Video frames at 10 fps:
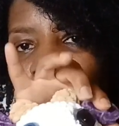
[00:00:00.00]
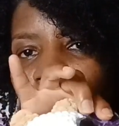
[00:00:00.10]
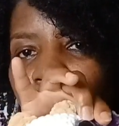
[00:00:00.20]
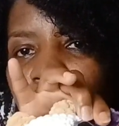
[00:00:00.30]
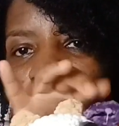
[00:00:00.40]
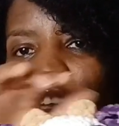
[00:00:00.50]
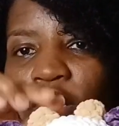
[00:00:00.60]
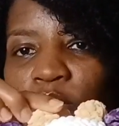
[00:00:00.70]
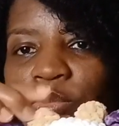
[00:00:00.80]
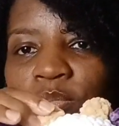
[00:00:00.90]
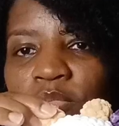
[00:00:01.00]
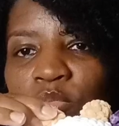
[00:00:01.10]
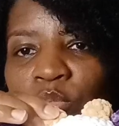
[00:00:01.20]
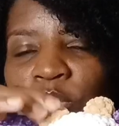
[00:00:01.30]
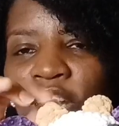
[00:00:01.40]
and
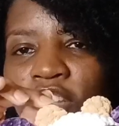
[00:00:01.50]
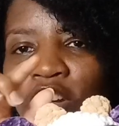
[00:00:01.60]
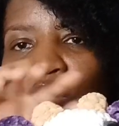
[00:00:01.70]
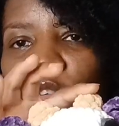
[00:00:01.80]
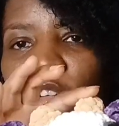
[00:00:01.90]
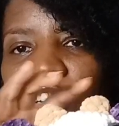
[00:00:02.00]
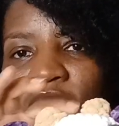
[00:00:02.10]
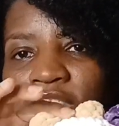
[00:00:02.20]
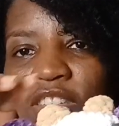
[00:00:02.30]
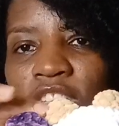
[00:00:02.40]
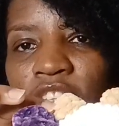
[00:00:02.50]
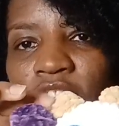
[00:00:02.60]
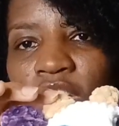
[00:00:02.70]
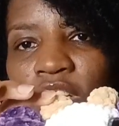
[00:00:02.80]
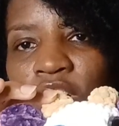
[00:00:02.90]
made the horns
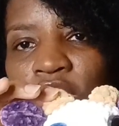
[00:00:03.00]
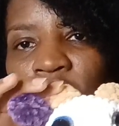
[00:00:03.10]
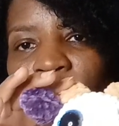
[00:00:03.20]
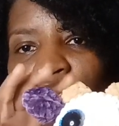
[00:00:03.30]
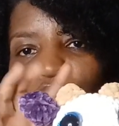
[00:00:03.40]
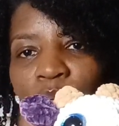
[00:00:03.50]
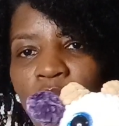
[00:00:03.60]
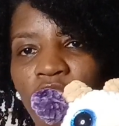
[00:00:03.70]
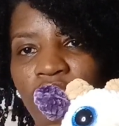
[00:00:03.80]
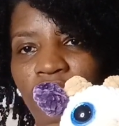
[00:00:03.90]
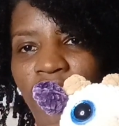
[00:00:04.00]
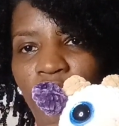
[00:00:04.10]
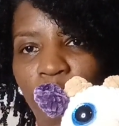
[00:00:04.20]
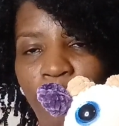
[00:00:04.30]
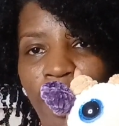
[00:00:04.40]
from another
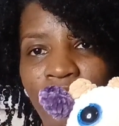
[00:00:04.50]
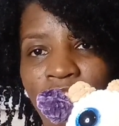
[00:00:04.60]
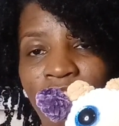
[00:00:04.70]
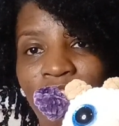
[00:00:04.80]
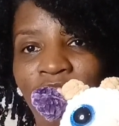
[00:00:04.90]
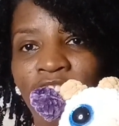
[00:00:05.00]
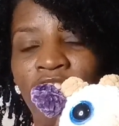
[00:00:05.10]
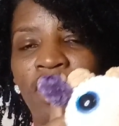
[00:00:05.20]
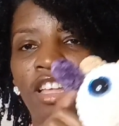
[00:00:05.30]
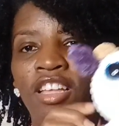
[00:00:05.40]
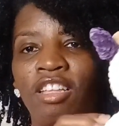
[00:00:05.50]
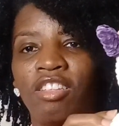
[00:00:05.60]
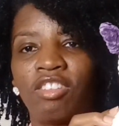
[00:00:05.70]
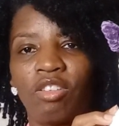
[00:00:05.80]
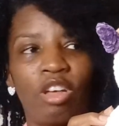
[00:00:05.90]
cow pattern
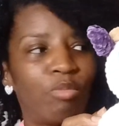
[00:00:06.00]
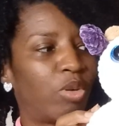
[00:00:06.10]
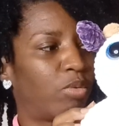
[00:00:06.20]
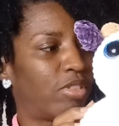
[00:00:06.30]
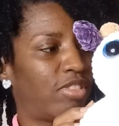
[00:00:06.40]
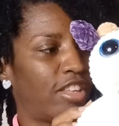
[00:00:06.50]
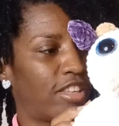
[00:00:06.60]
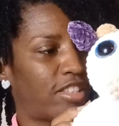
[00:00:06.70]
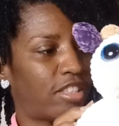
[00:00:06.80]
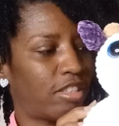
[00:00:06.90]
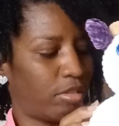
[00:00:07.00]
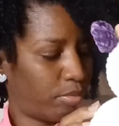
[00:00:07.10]
to come up with this.